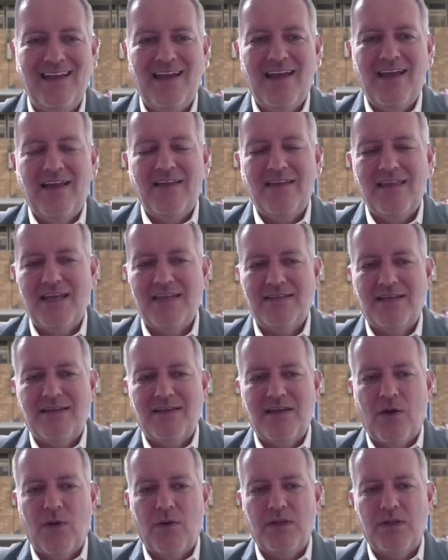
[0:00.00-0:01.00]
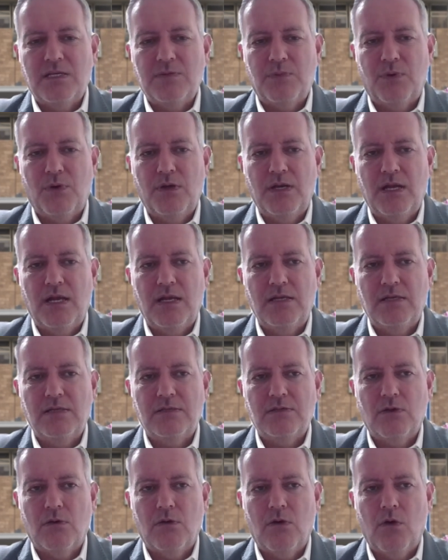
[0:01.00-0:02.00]
Netanyahu at this point is
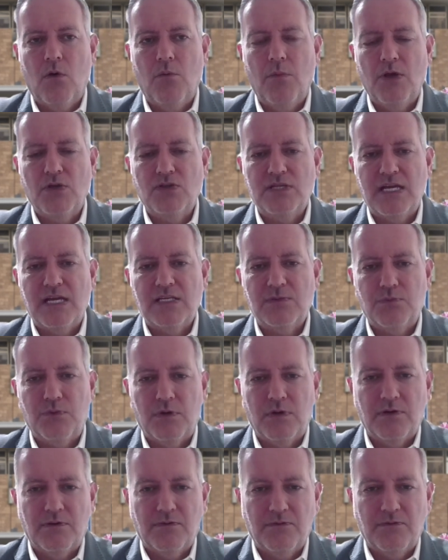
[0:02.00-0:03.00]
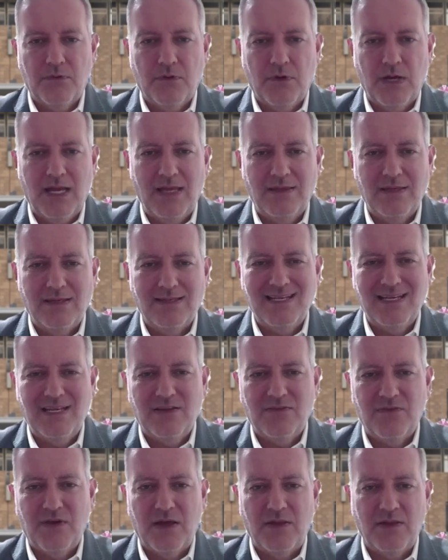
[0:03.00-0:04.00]
almost desperate for the
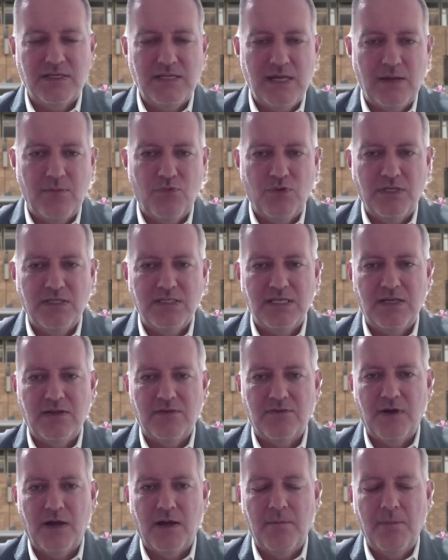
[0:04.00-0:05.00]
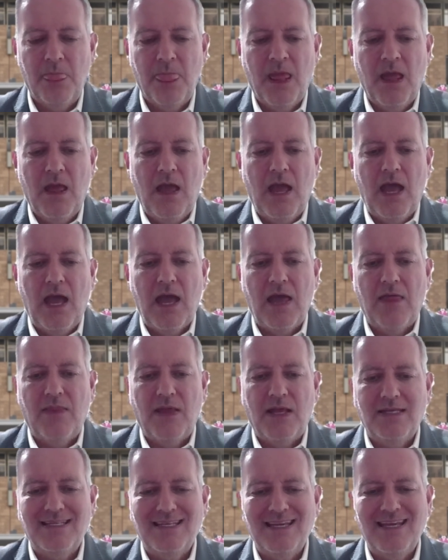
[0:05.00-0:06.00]
ceasefire, the temporary ceasefire. And they
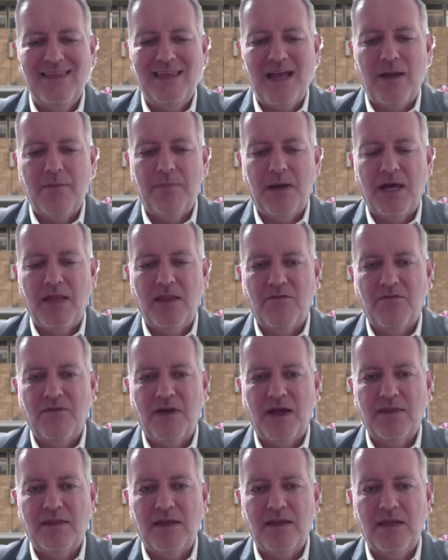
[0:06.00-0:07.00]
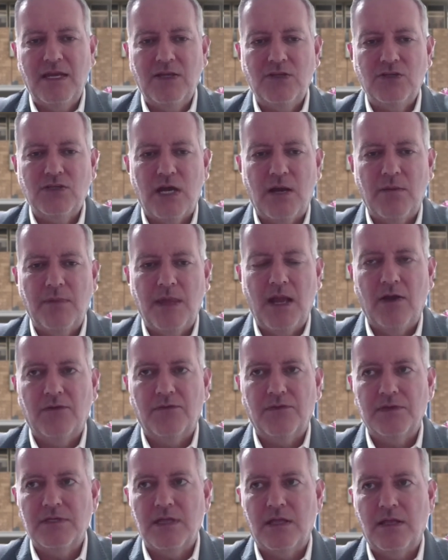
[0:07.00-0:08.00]
see that by the fact that each time they ask
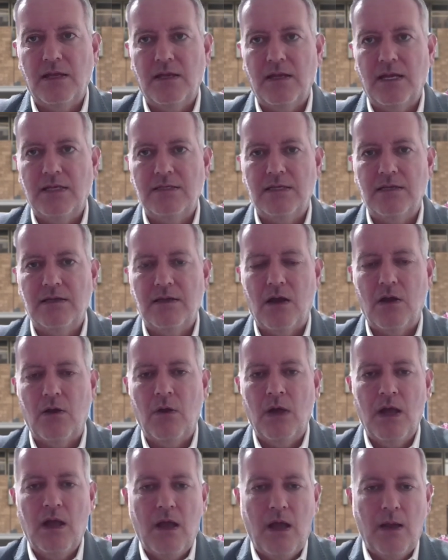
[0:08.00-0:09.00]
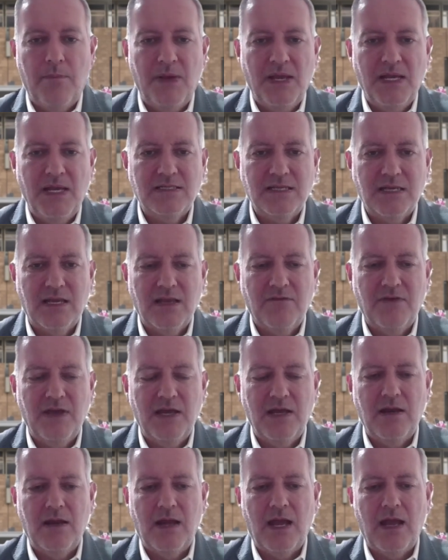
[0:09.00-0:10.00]
for something, Netanyahu appears to give
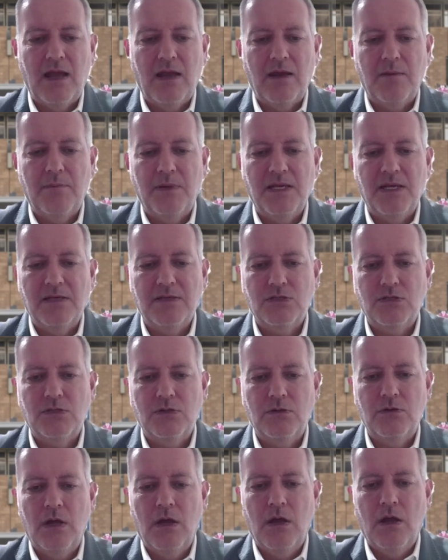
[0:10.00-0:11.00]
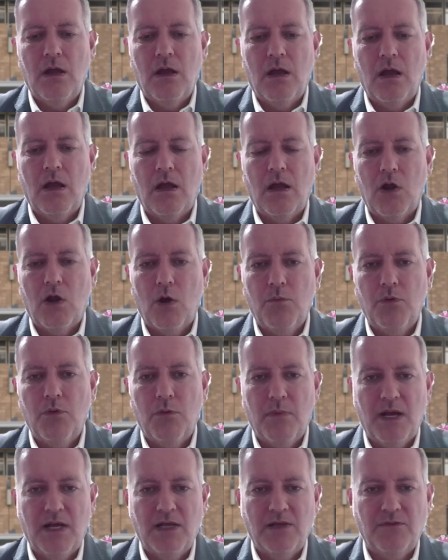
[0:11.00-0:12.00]
in and appears to
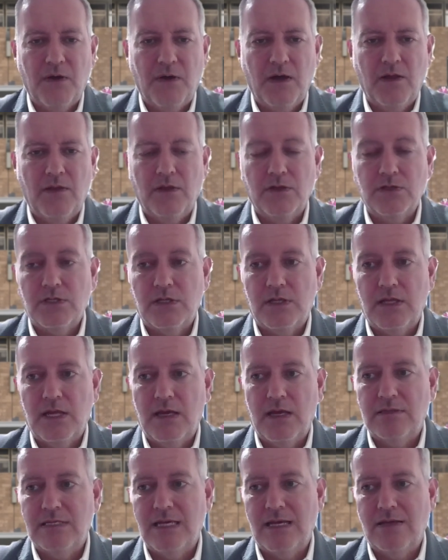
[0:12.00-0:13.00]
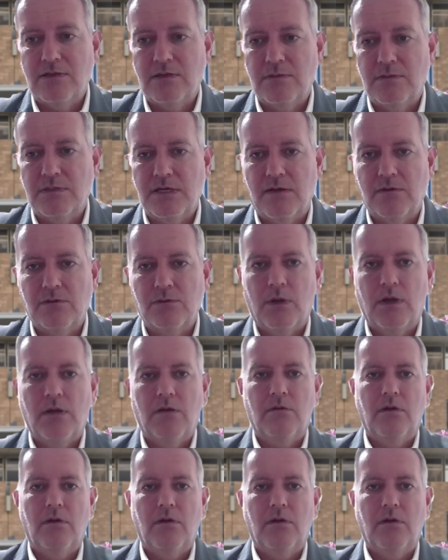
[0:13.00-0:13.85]
compromise further. So they're saying to themselves, well,